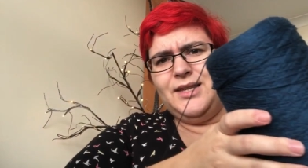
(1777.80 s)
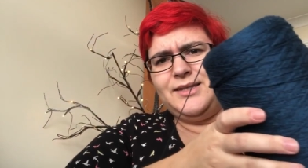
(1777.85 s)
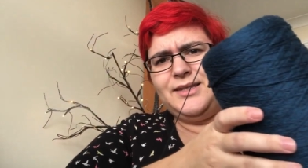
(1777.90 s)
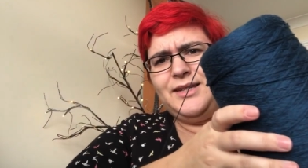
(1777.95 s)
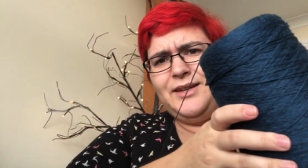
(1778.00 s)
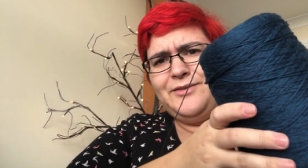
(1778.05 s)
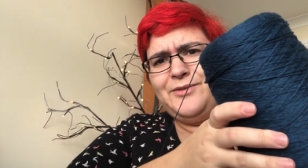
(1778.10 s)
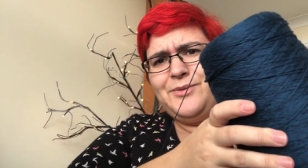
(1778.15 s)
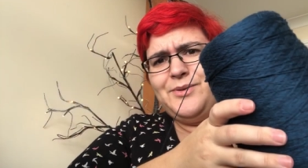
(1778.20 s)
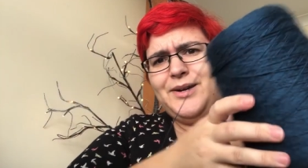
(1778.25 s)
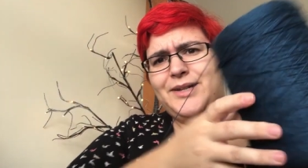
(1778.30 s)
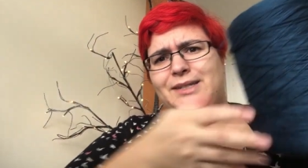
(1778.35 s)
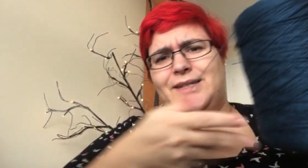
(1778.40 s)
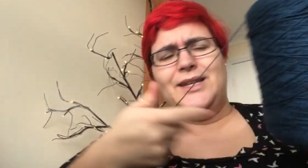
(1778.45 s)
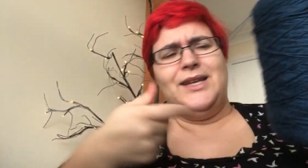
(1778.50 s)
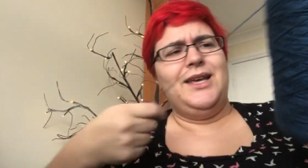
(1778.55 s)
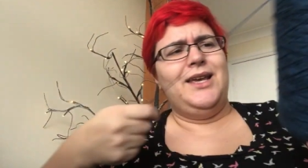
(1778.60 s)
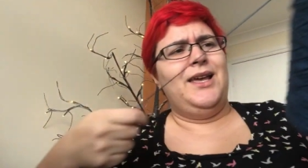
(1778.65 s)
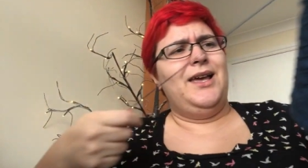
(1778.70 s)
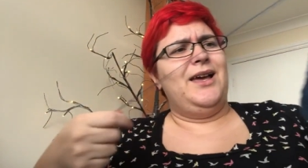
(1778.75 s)
there's another one.
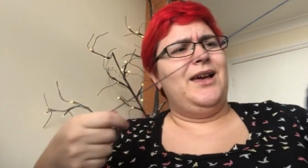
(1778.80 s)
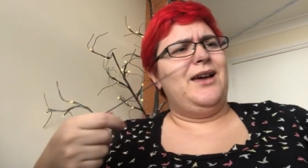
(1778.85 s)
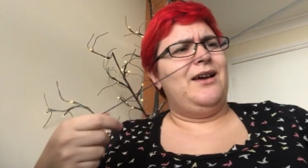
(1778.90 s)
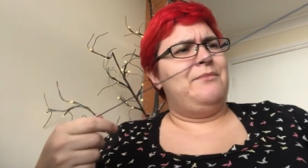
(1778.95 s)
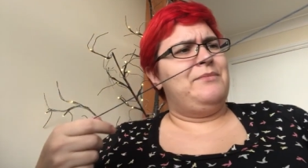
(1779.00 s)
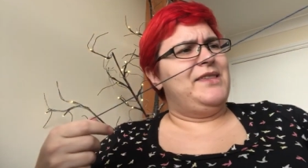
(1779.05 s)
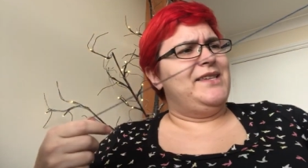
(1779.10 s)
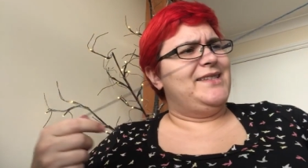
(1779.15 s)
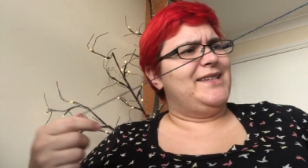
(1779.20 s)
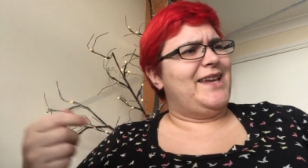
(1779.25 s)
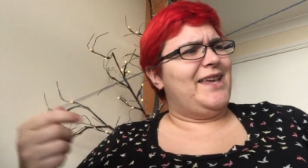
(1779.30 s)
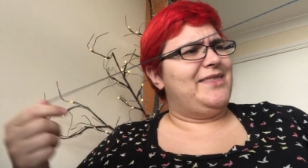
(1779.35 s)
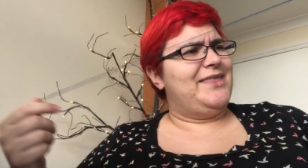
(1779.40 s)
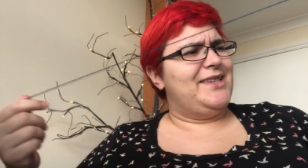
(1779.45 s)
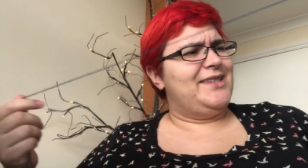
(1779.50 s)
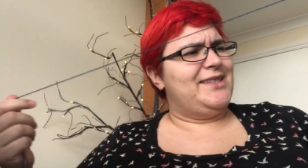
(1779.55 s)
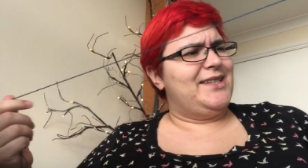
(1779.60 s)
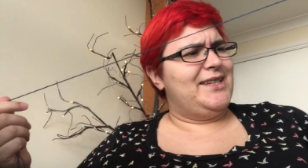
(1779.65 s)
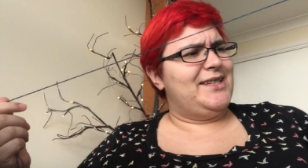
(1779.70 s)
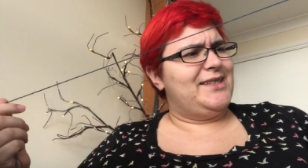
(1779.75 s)
Um, this again,
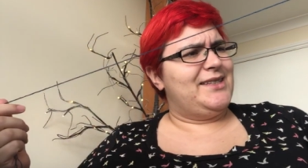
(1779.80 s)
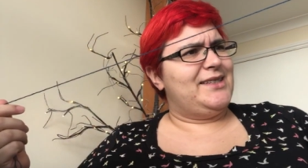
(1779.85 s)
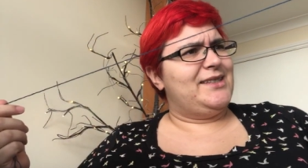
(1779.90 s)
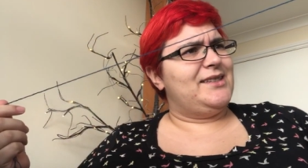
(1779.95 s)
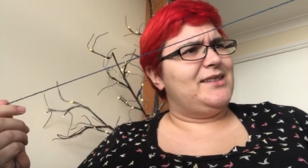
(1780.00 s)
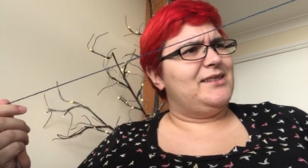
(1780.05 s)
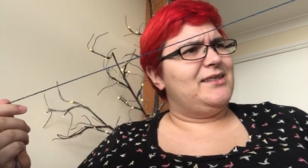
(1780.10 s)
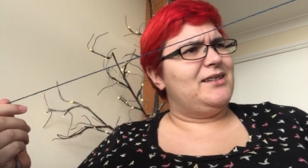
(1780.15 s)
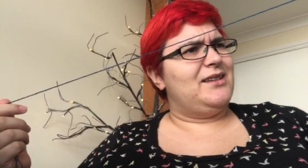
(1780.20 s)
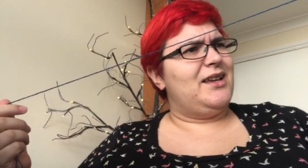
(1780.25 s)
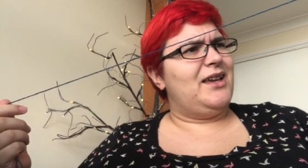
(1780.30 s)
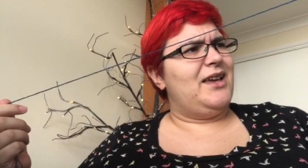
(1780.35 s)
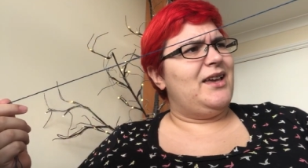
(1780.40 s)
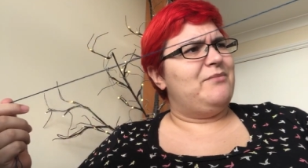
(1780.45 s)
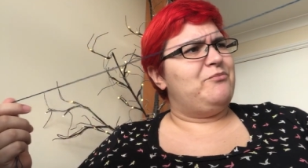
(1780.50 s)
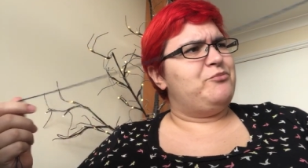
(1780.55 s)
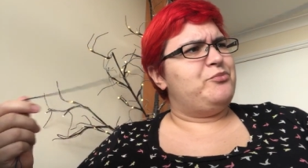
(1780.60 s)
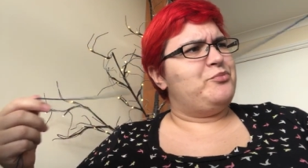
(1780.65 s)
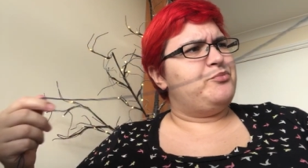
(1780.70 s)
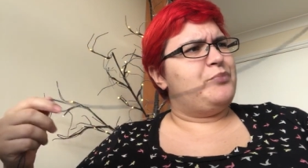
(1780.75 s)
this is
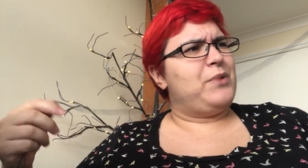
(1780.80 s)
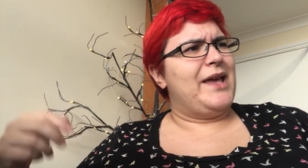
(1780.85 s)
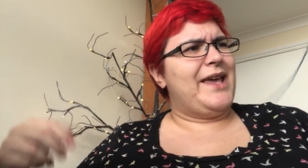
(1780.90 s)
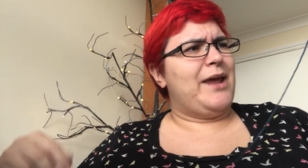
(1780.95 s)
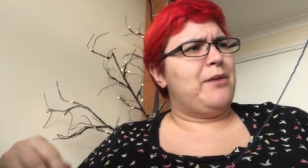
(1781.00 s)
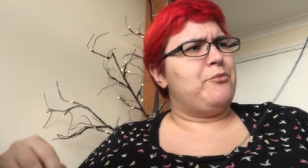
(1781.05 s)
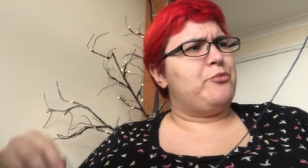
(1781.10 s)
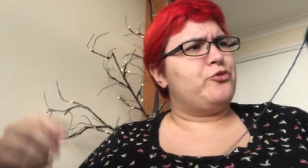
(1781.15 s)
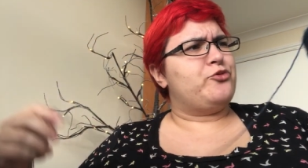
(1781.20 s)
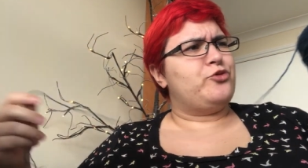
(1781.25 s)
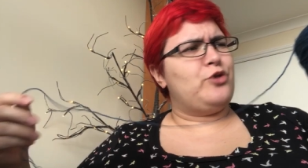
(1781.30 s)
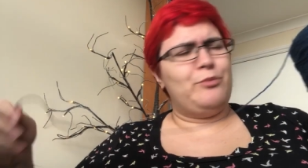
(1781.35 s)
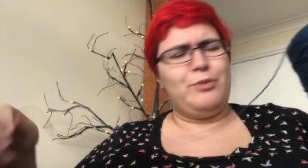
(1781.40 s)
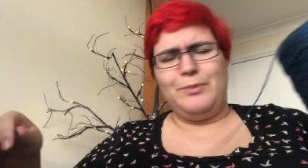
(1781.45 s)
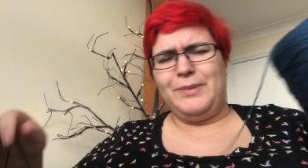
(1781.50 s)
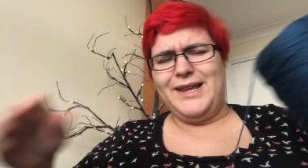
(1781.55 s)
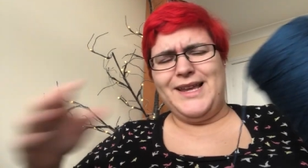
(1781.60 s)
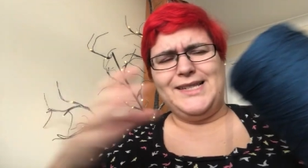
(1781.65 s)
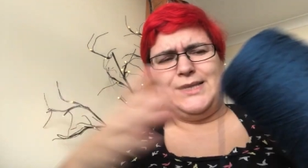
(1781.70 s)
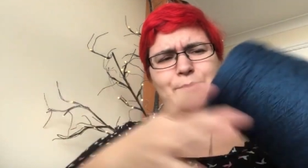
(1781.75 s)
again
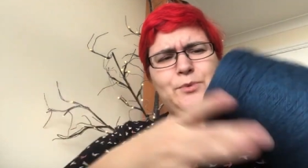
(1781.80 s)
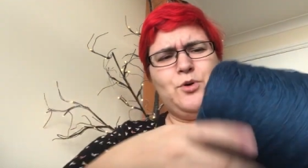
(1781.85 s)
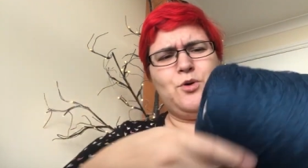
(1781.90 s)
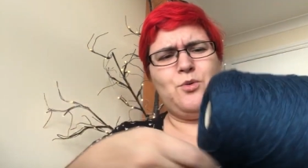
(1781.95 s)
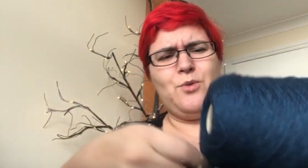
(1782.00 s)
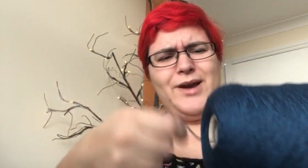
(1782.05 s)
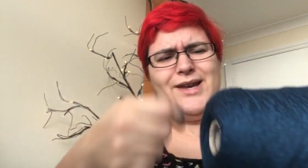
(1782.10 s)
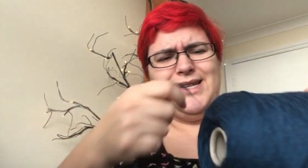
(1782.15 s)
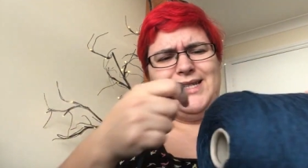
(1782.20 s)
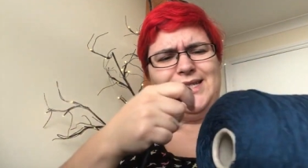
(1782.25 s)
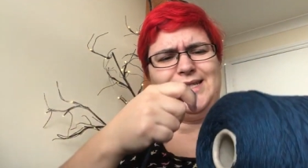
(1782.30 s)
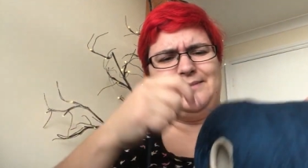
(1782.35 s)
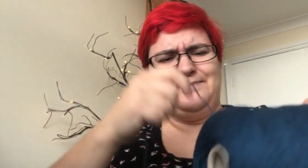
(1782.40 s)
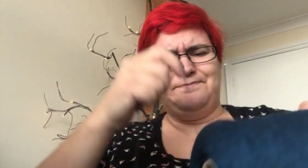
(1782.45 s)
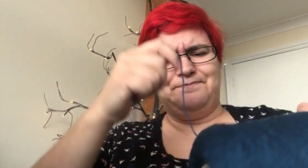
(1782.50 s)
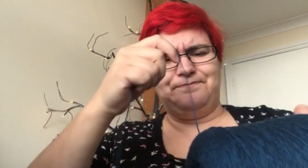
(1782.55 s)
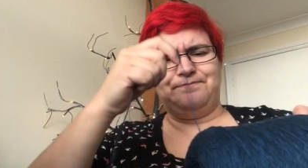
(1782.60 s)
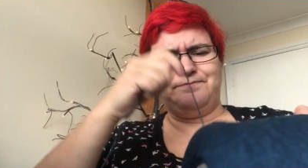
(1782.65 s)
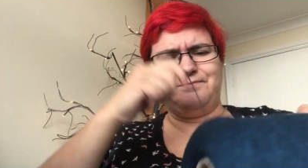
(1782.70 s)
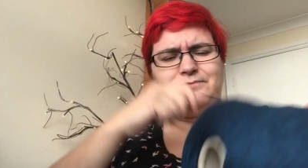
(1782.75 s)
probably a sport weight,
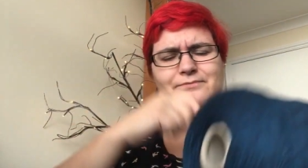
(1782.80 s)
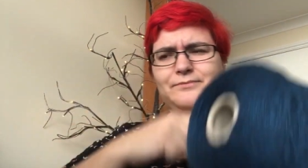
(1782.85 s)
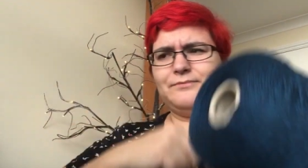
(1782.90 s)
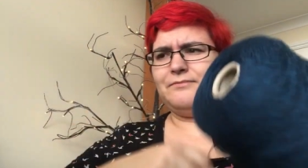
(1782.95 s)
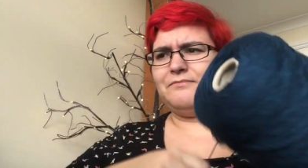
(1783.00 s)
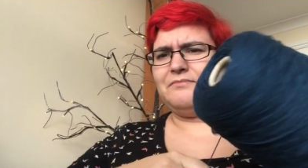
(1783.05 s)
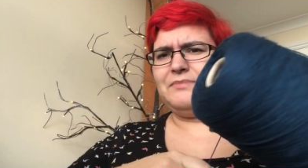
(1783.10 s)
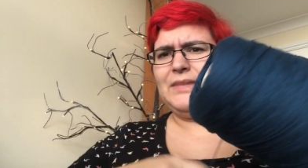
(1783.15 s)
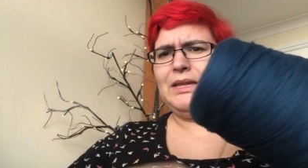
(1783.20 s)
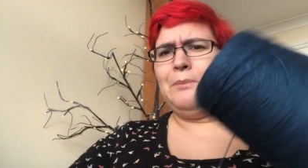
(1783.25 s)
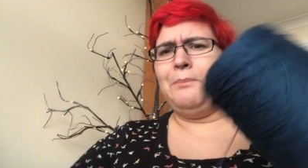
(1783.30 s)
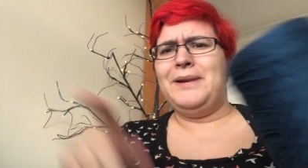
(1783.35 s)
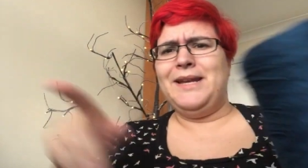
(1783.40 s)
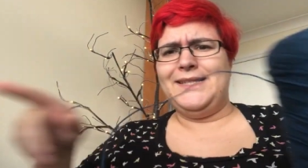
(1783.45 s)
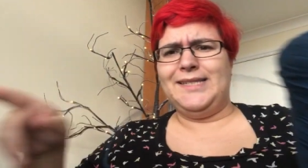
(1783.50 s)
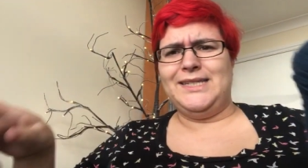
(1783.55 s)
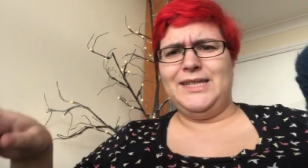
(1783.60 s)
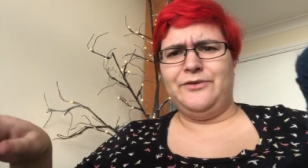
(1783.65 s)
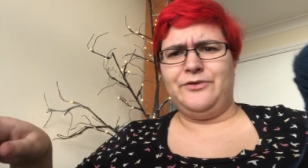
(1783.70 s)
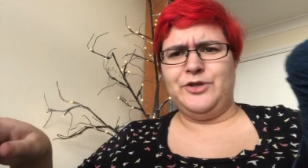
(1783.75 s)
but
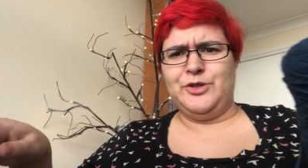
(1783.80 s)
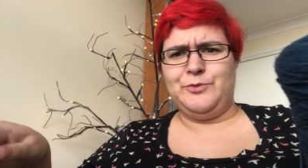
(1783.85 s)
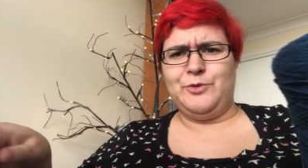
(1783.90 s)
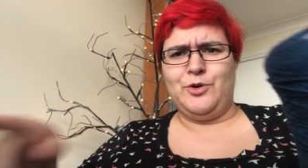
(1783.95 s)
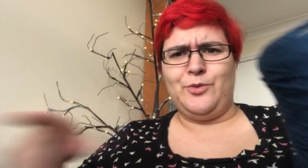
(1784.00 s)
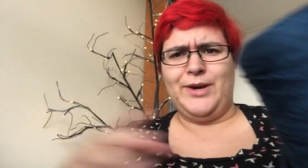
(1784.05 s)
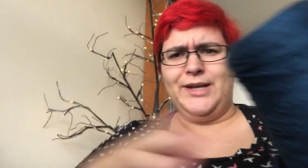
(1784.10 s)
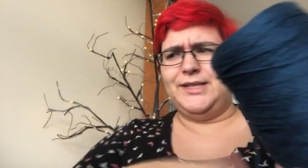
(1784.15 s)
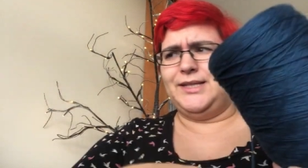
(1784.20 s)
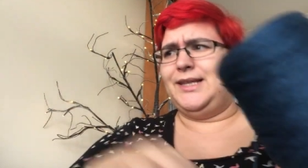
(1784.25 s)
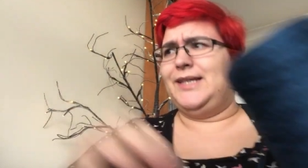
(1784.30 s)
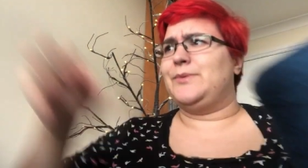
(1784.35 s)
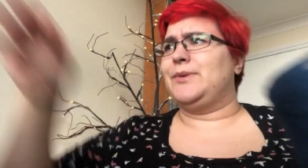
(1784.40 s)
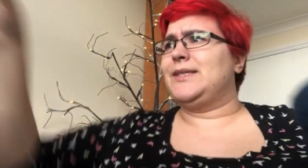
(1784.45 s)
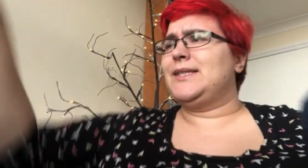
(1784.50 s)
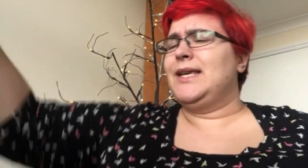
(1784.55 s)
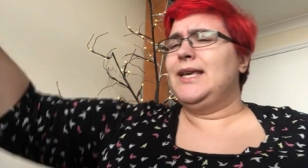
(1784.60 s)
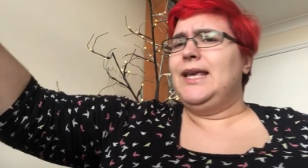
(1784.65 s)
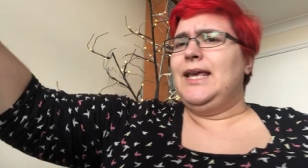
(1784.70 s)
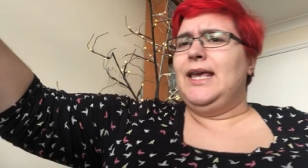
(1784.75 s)
it's a different sport weight to these
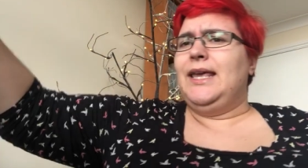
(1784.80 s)
ones.